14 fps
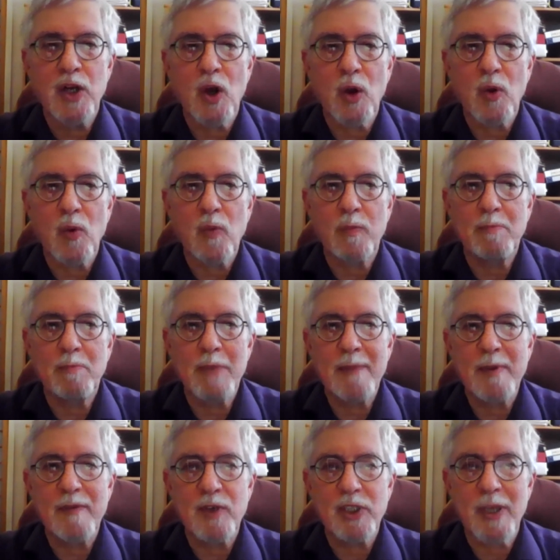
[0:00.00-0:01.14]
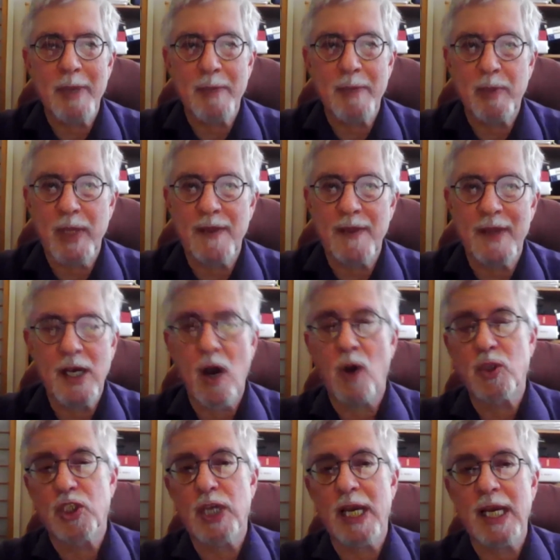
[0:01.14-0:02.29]
Maybe for some people they think,
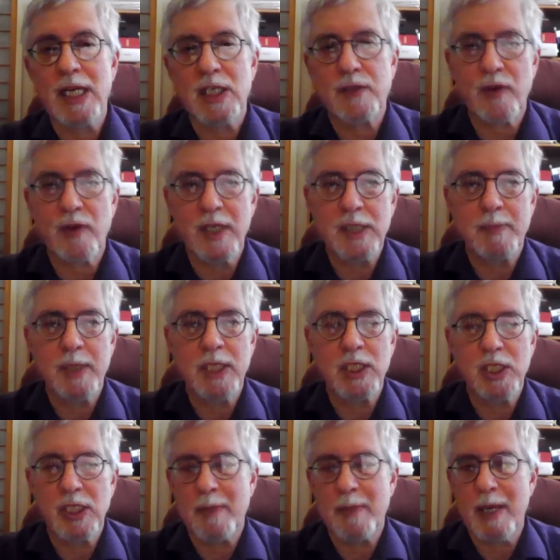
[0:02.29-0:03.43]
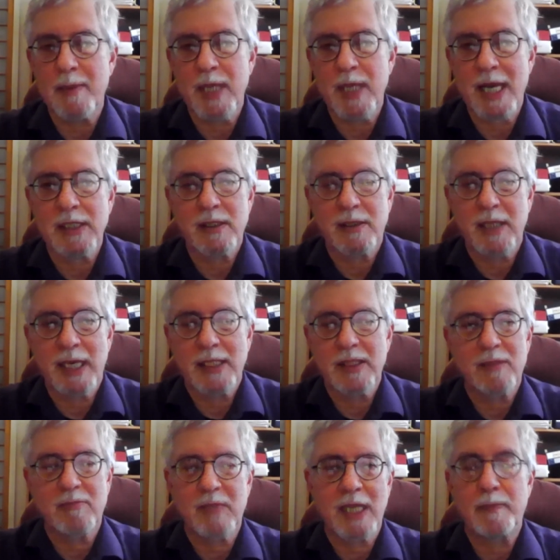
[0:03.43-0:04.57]
oh, change for these species, maybe
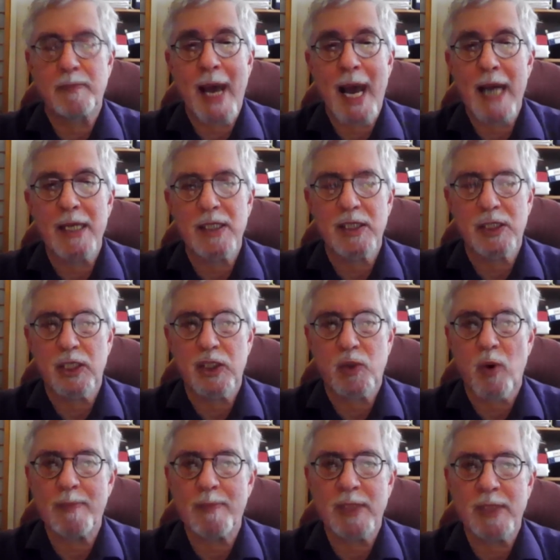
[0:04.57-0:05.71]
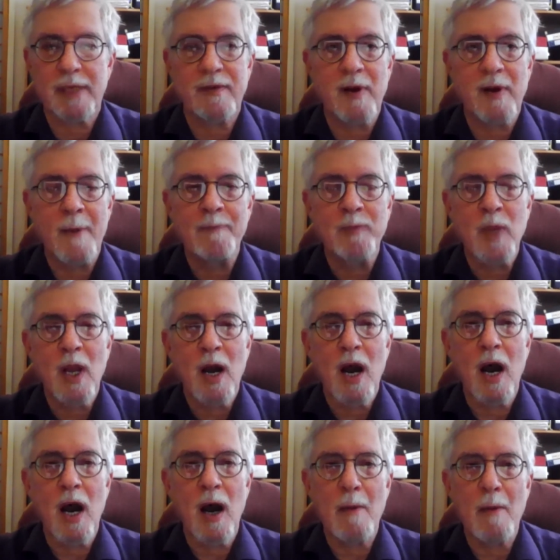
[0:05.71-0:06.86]
that's bad, it's disruptive.
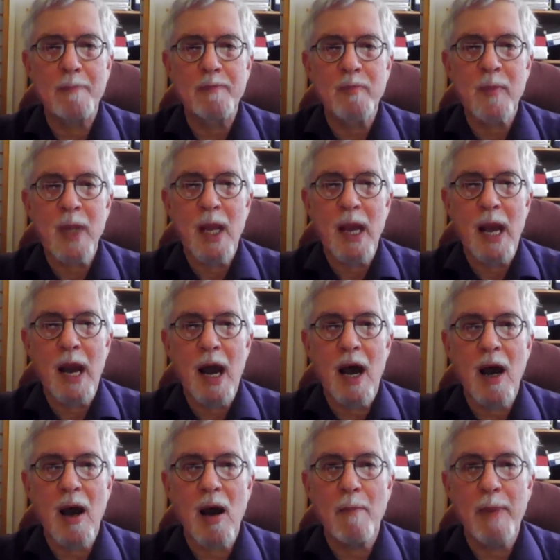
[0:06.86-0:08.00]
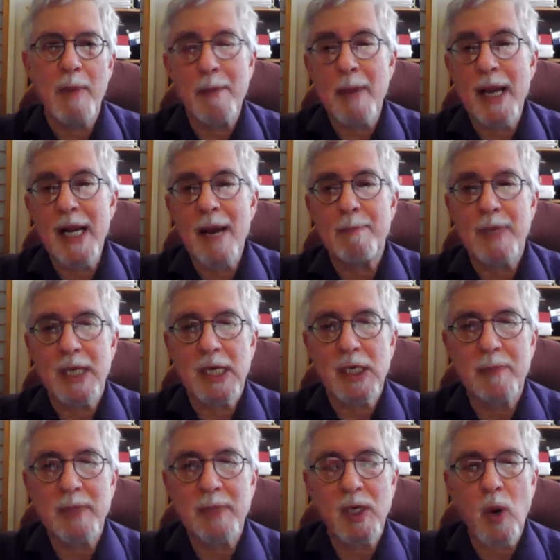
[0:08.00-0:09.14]
Um, but it might not be.
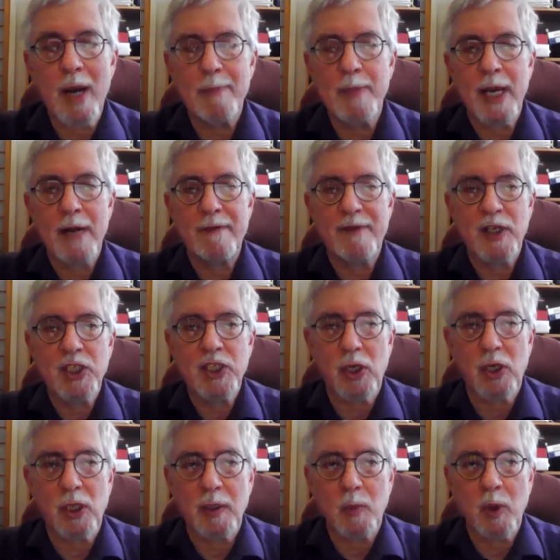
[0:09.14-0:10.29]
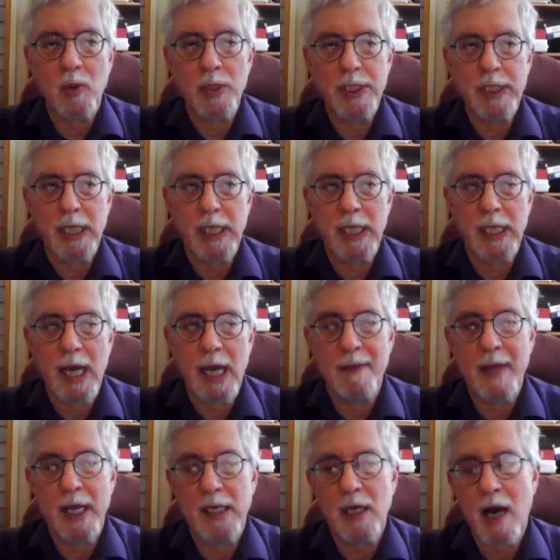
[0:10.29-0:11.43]
It could be quite beneficial, what we're seeing.
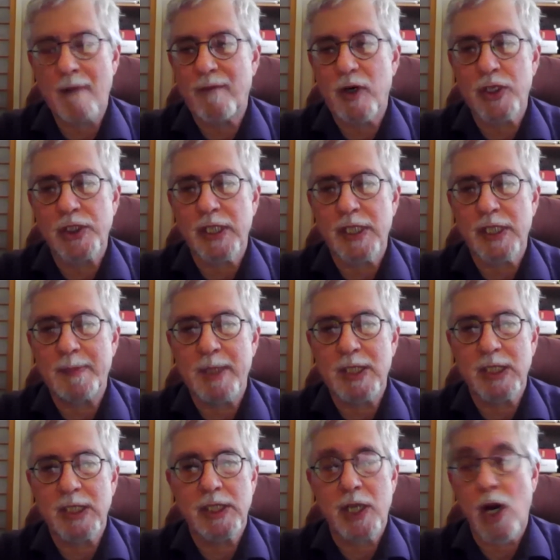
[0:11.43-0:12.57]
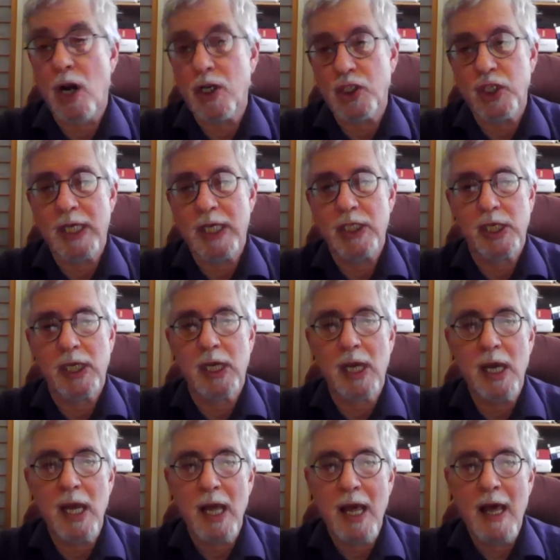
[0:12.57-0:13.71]
And then conversely, the species that aren't changing,